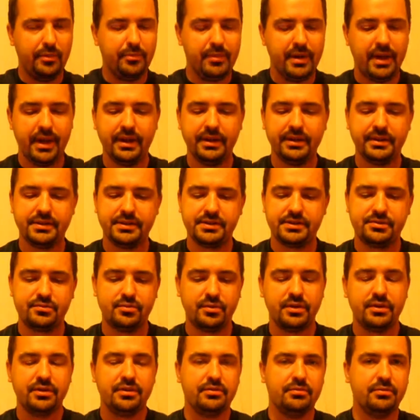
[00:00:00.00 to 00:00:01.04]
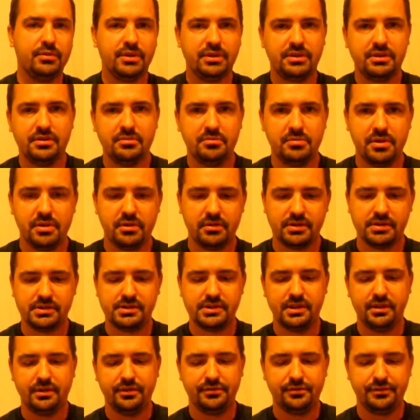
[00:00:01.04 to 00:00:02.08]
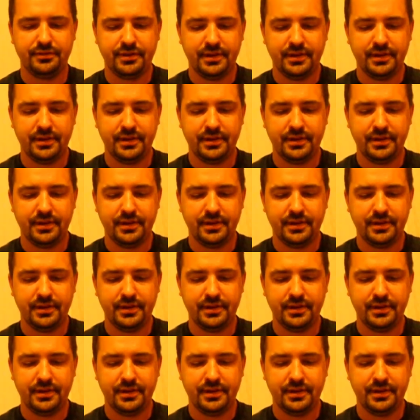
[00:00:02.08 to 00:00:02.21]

balanced with the beer itself.